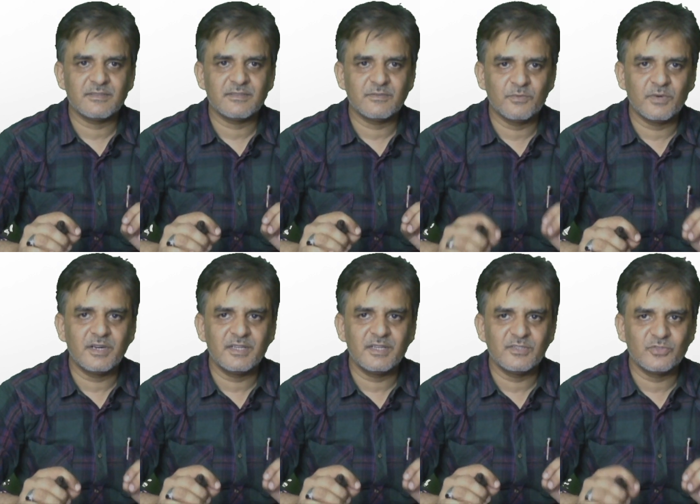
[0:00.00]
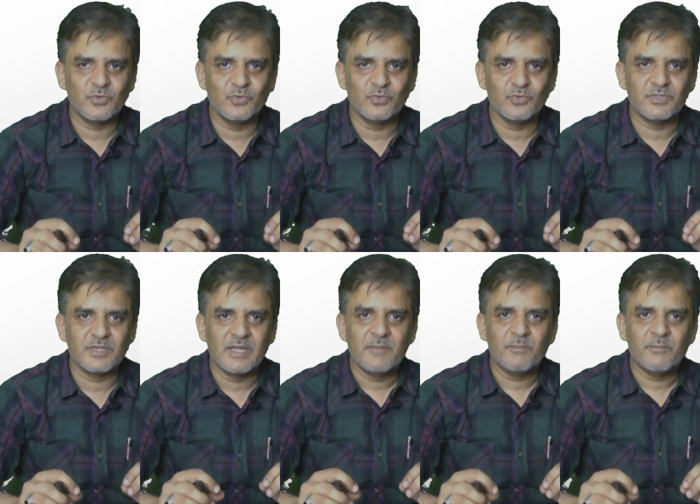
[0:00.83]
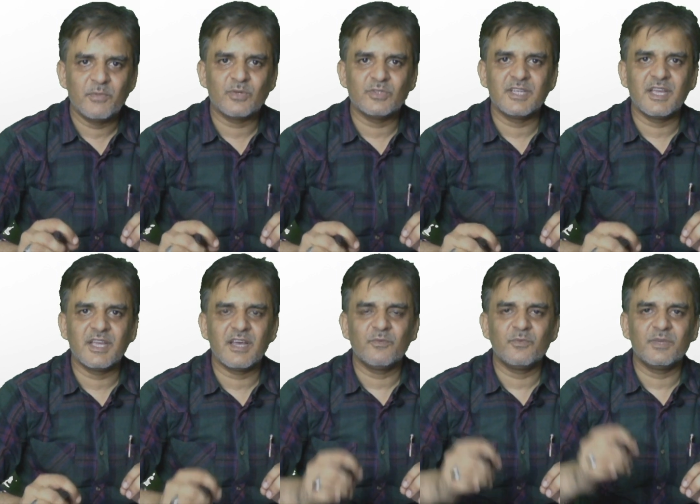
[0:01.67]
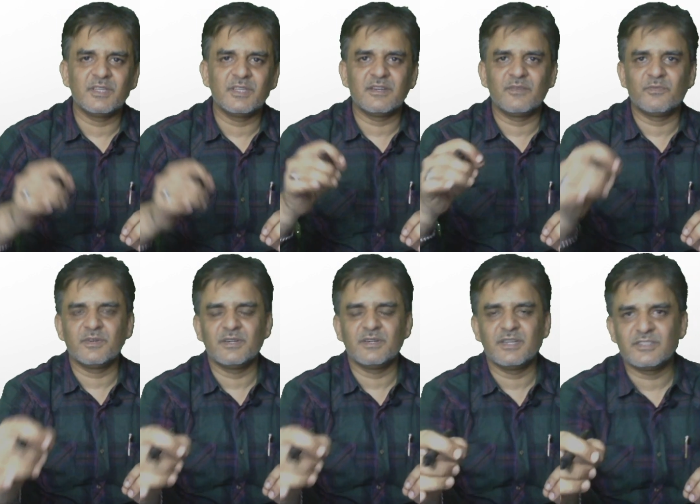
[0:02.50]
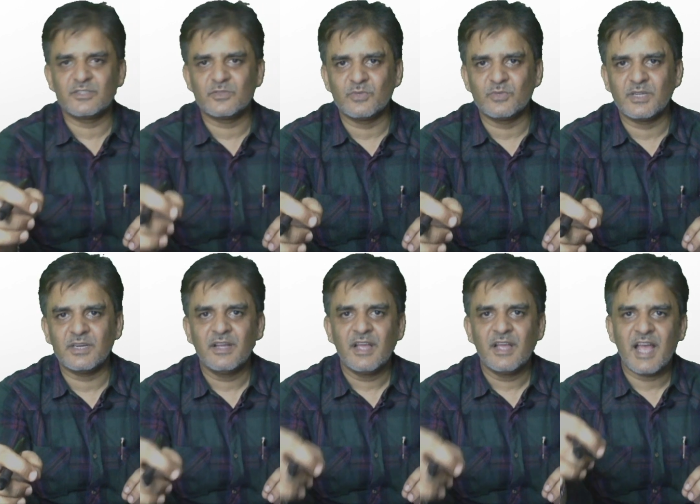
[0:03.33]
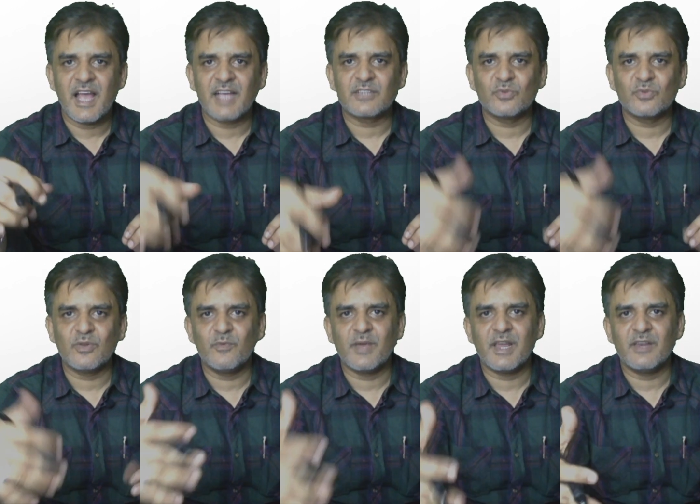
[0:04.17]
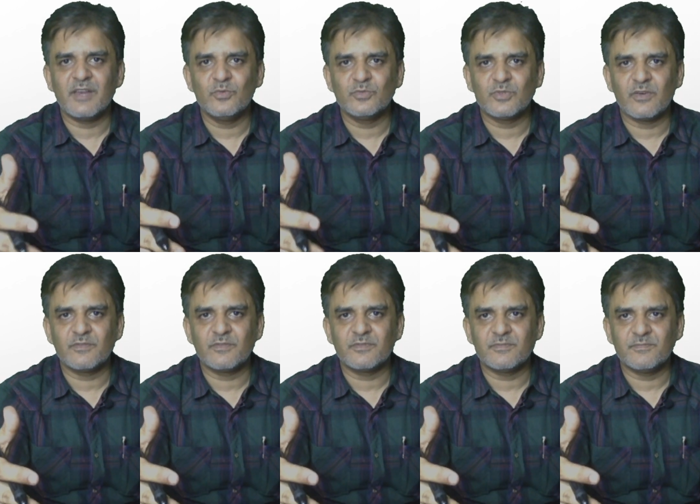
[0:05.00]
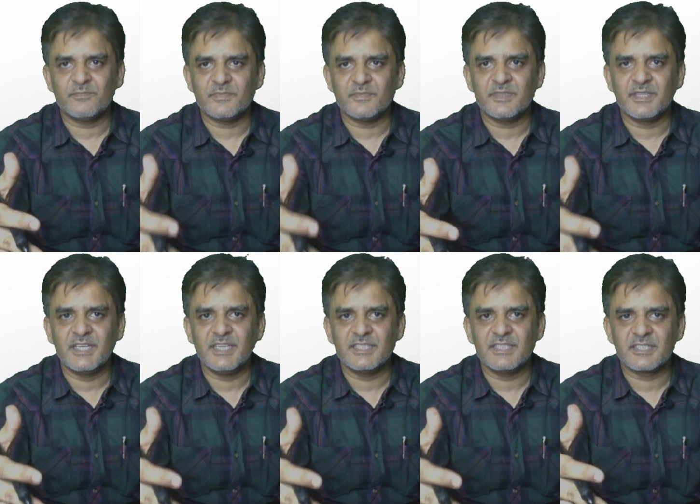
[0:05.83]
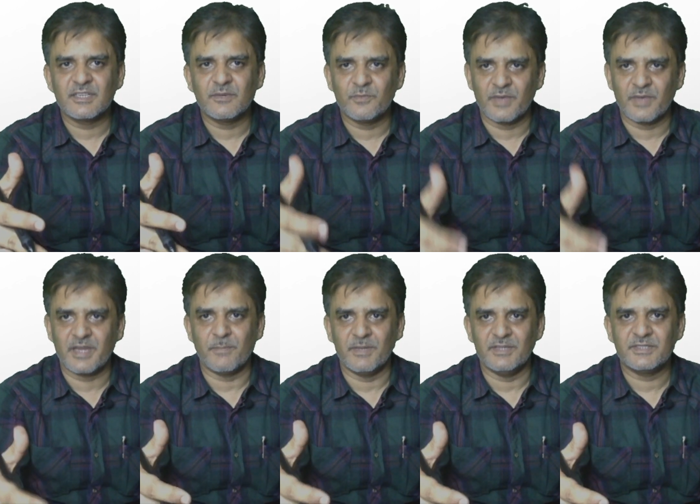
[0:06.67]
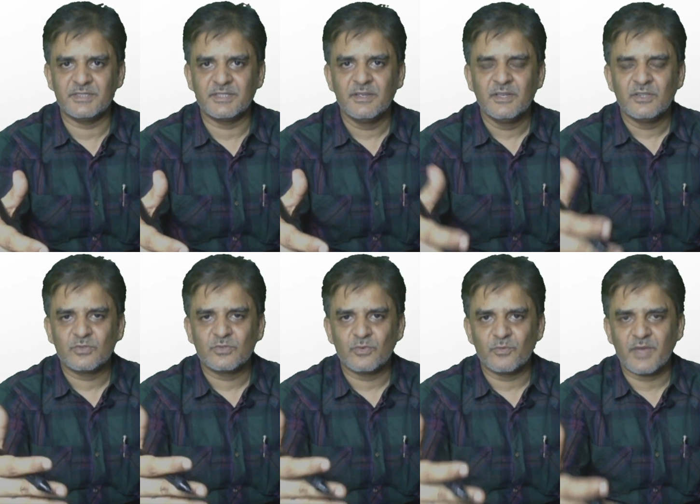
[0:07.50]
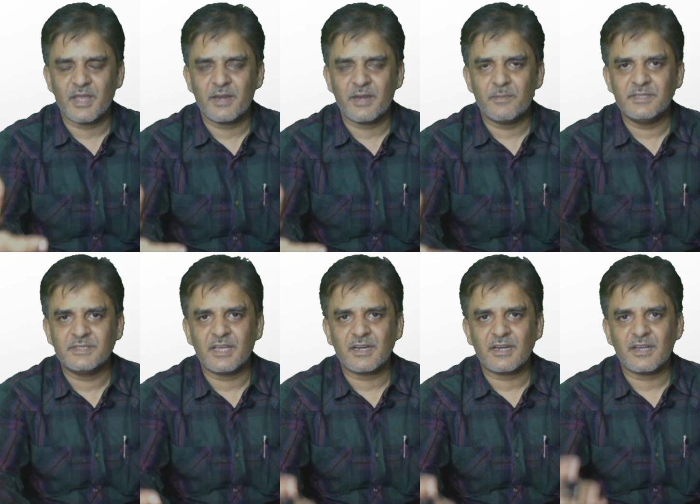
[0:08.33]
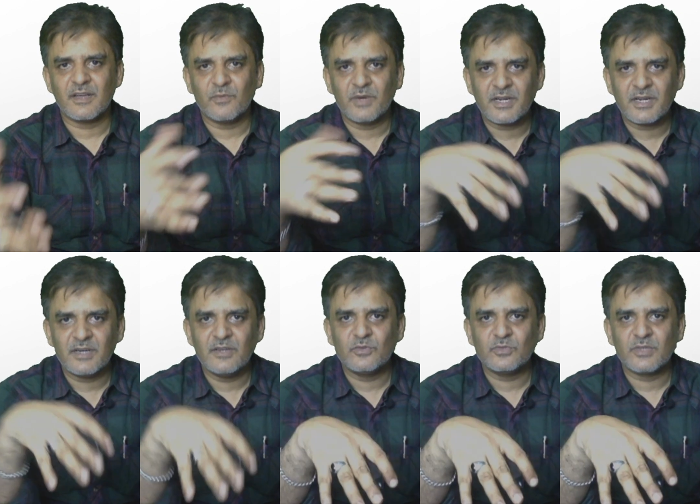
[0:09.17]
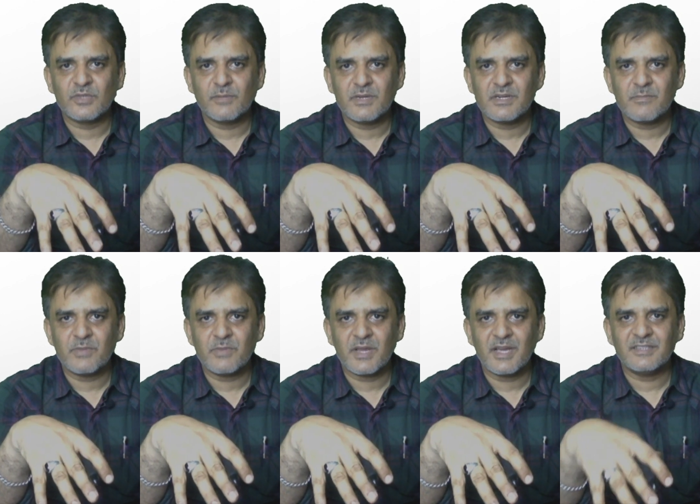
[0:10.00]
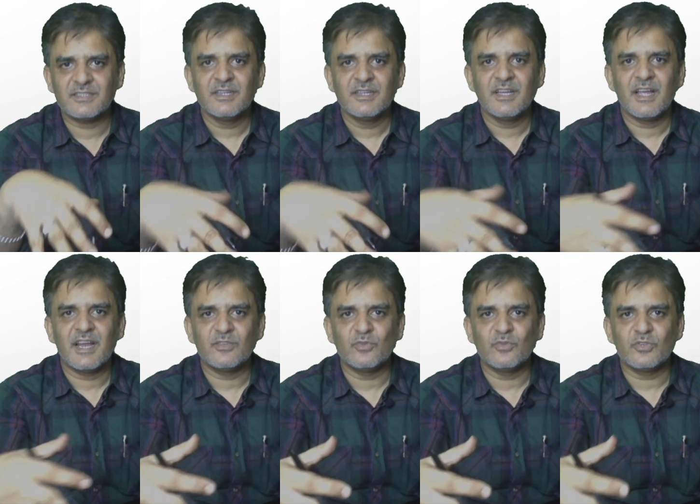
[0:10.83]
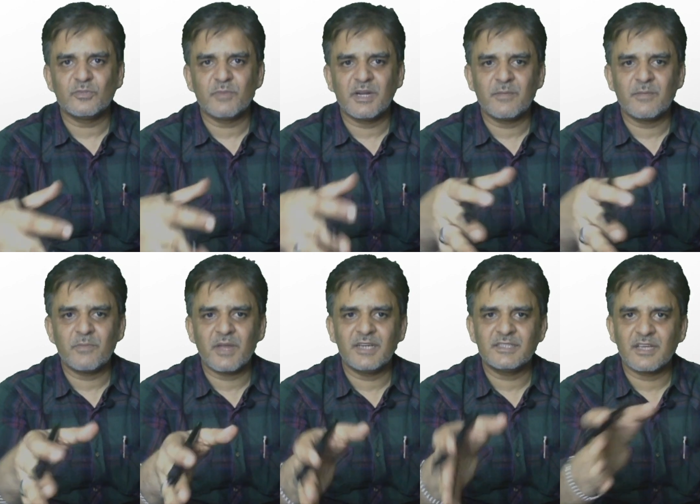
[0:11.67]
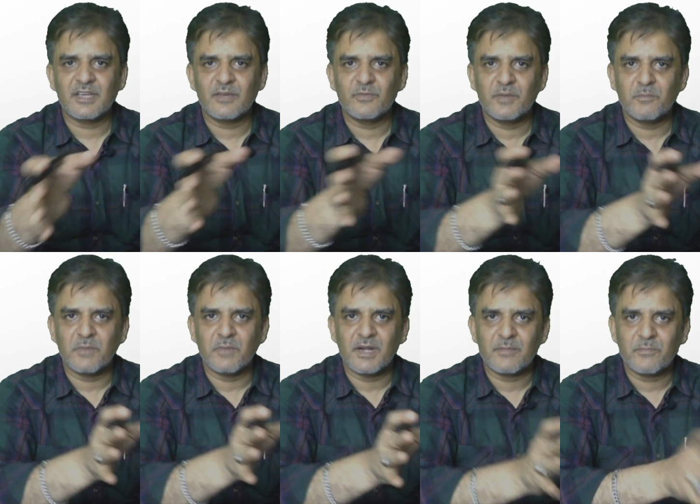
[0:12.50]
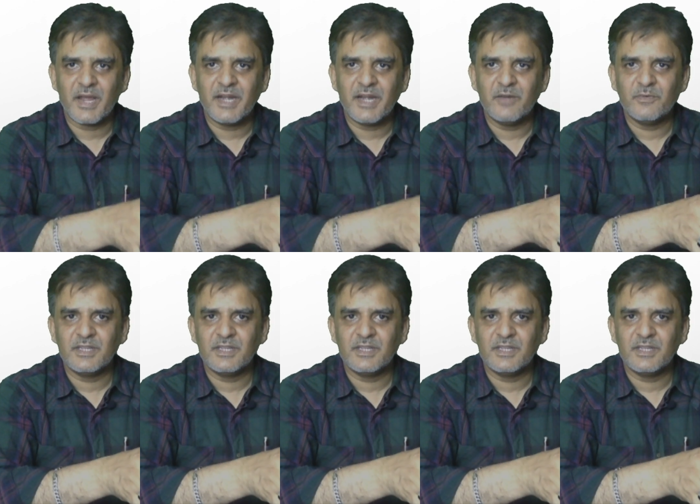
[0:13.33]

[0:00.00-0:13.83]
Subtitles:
word is used because they are with reference to the actual values of these variables. So variables are converted into some multipliers, and those multipliers are, when multiplied with the